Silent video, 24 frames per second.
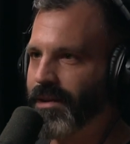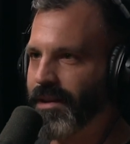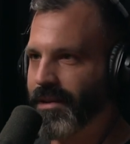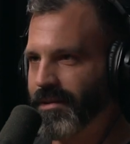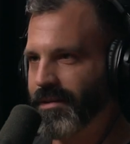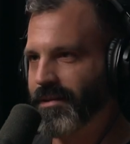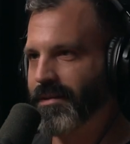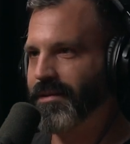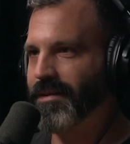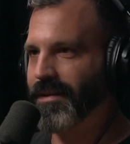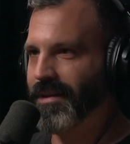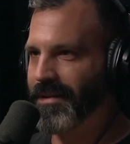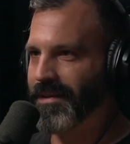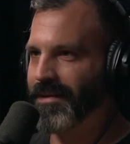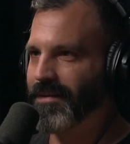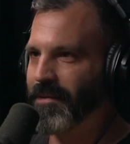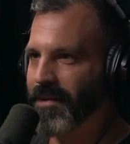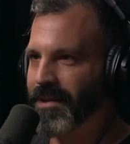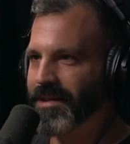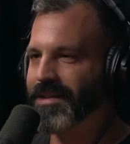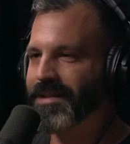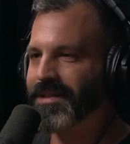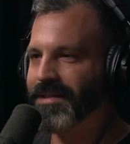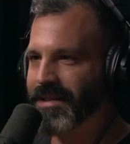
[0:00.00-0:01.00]
It's it,
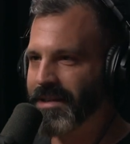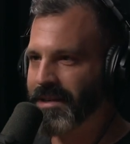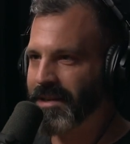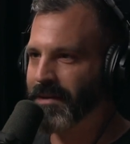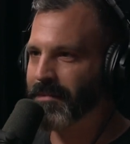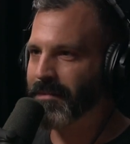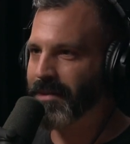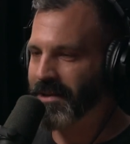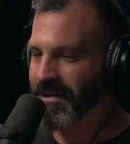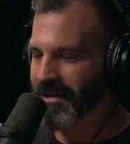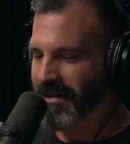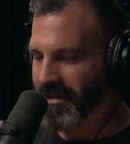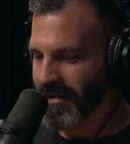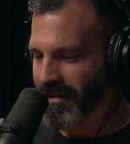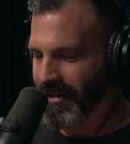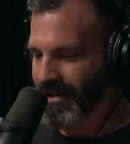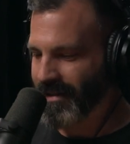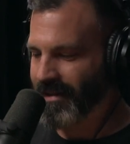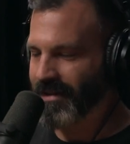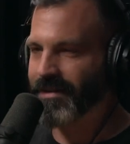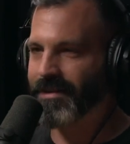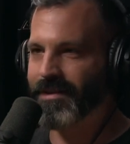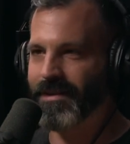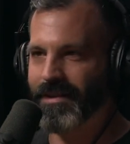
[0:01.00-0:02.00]
once it's decommissioned,
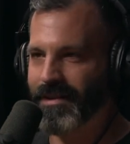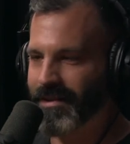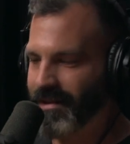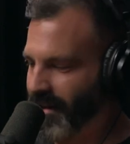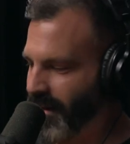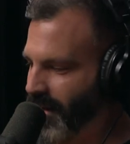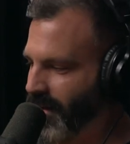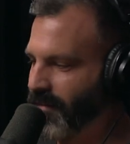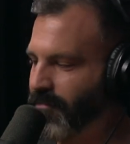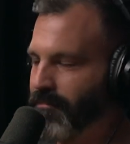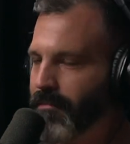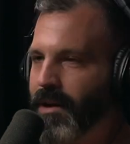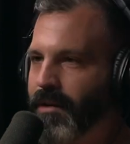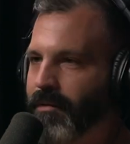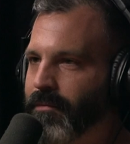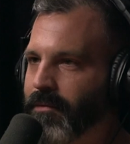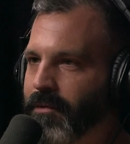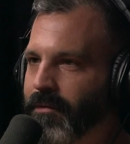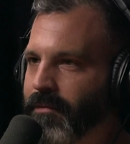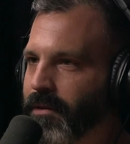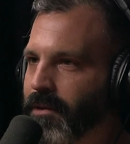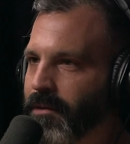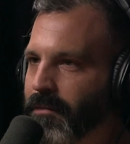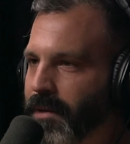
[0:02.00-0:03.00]
it's it's like it's meant
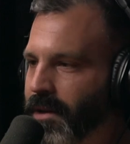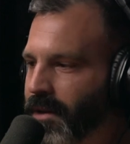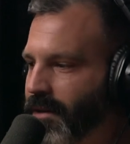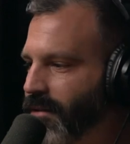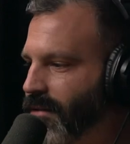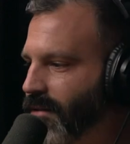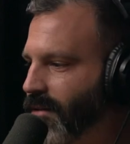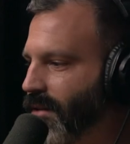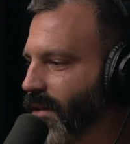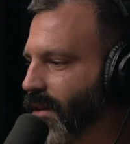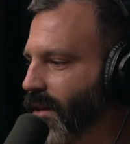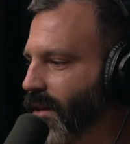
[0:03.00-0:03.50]
for filmmakers.